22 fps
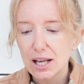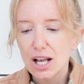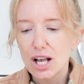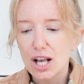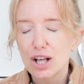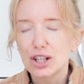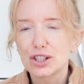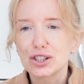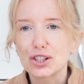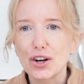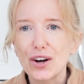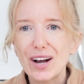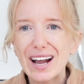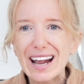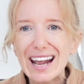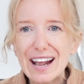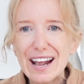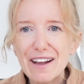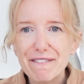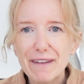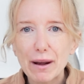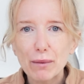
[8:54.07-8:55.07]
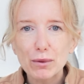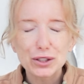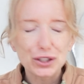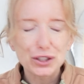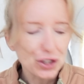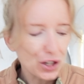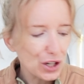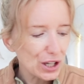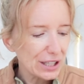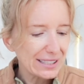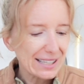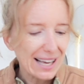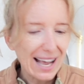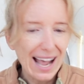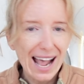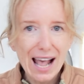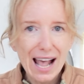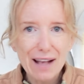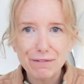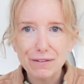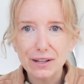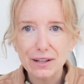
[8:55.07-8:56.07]
So if I was going to
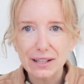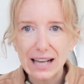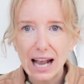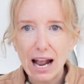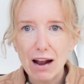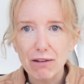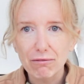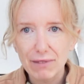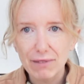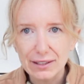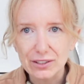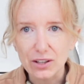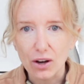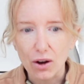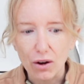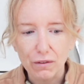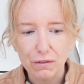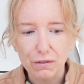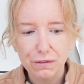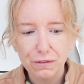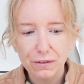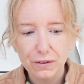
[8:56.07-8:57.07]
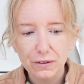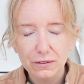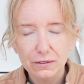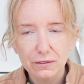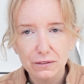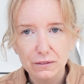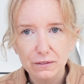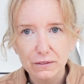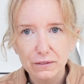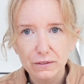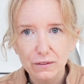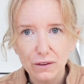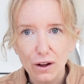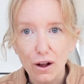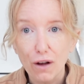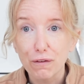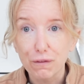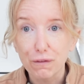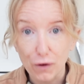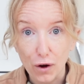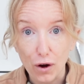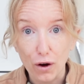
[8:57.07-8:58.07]
ever get rid of
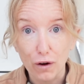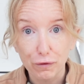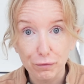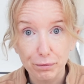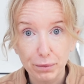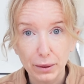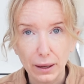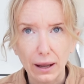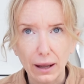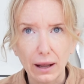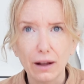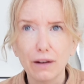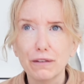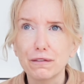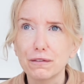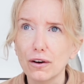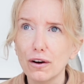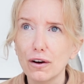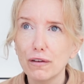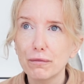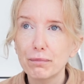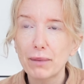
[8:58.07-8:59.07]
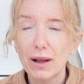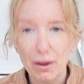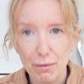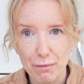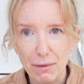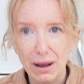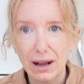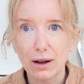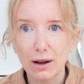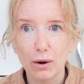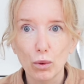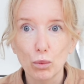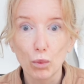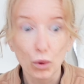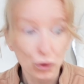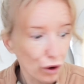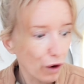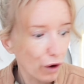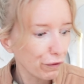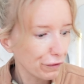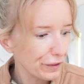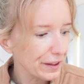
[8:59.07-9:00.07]
one
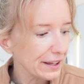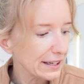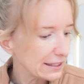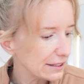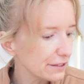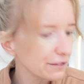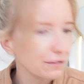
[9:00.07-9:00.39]
of these